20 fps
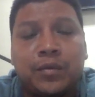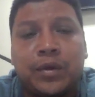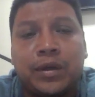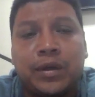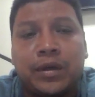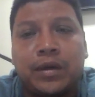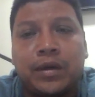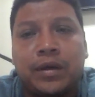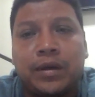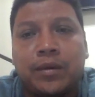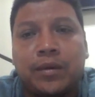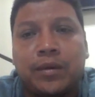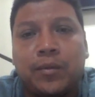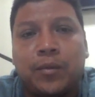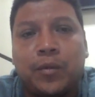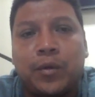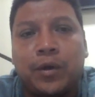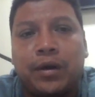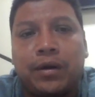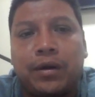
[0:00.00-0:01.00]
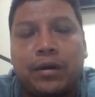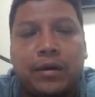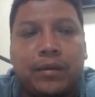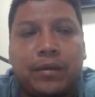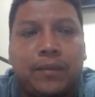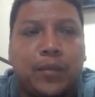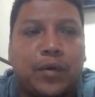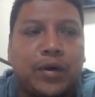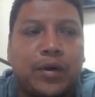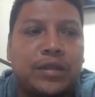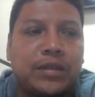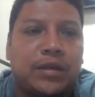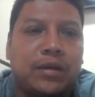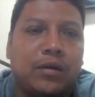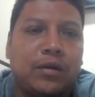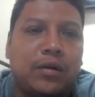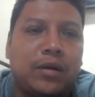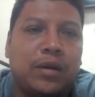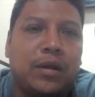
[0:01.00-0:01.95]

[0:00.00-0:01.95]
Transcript: the products are